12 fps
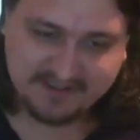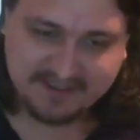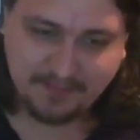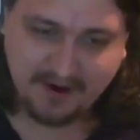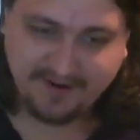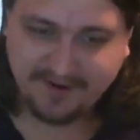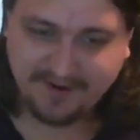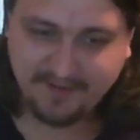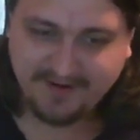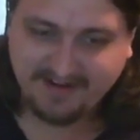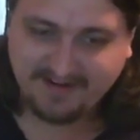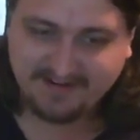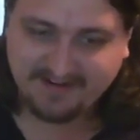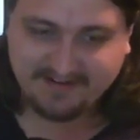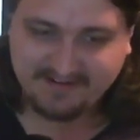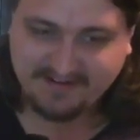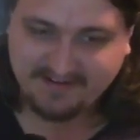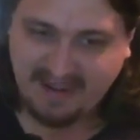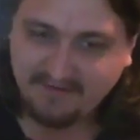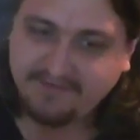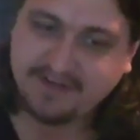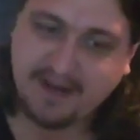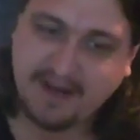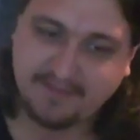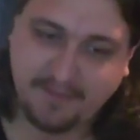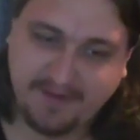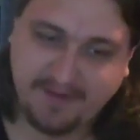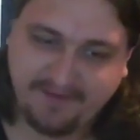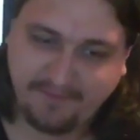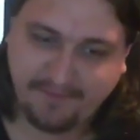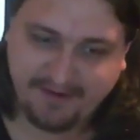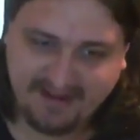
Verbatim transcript: of sprung on him and he didn't have time to prepare for it.